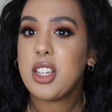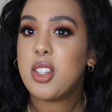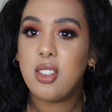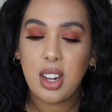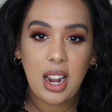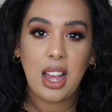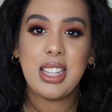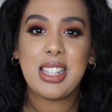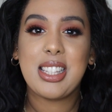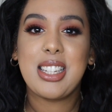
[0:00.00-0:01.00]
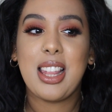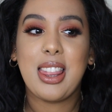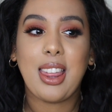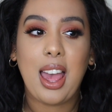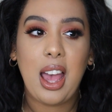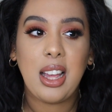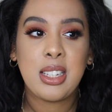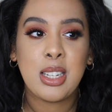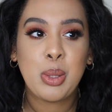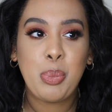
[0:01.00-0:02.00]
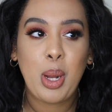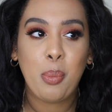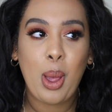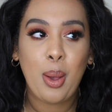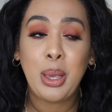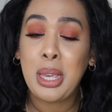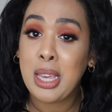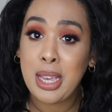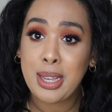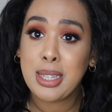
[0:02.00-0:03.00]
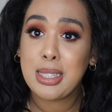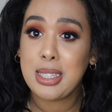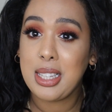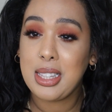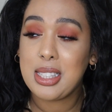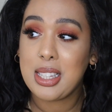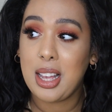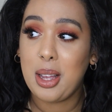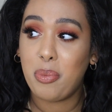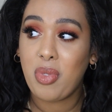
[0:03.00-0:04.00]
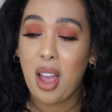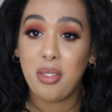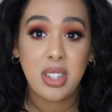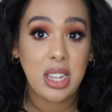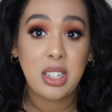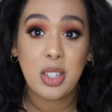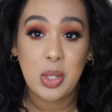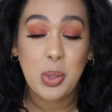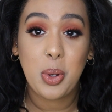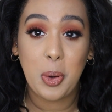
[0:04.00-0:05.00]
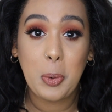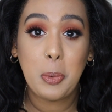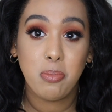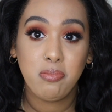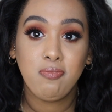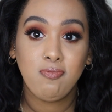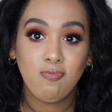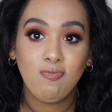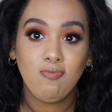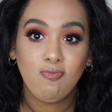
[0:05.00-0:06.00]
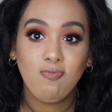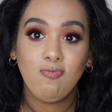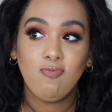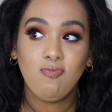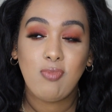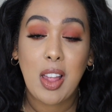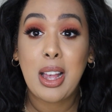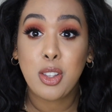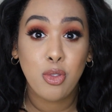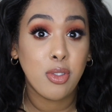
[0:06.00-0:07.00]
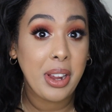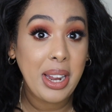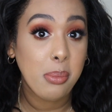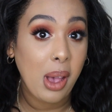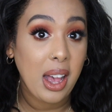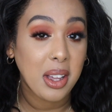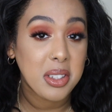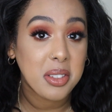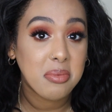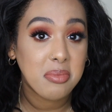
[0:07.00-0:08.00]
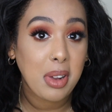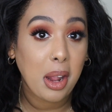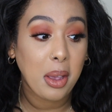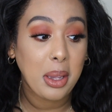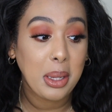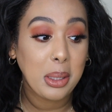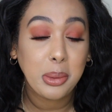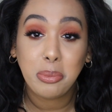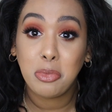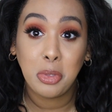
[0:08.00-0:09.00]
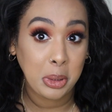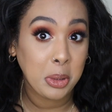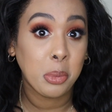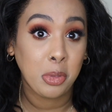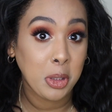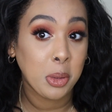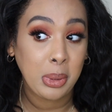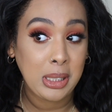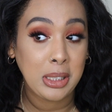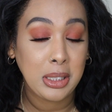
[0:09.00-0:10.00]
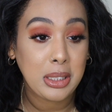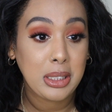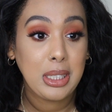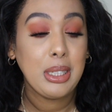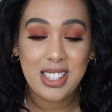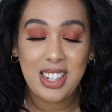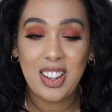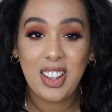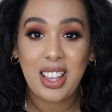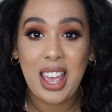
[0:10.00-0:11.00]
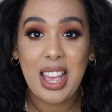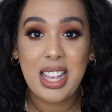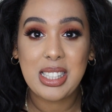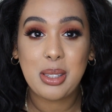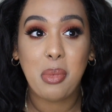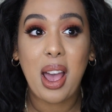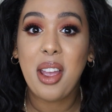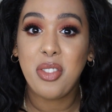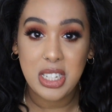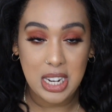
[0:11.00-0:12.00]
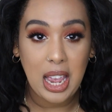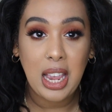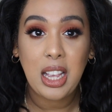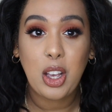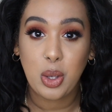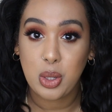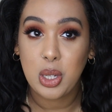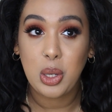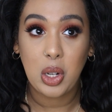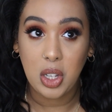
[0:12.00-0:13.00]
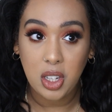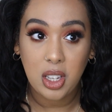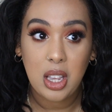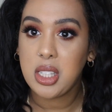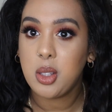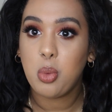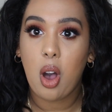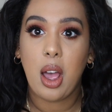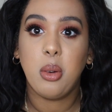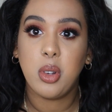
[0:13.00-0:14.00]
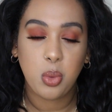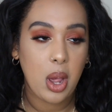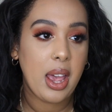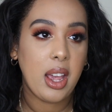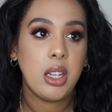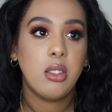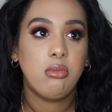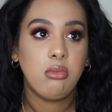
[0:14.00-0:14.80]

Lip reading: just realized that it's been about a year since I've done a tutorial. That's really bad. Like real bad. This look is my everyday go-to look. This is what I would wear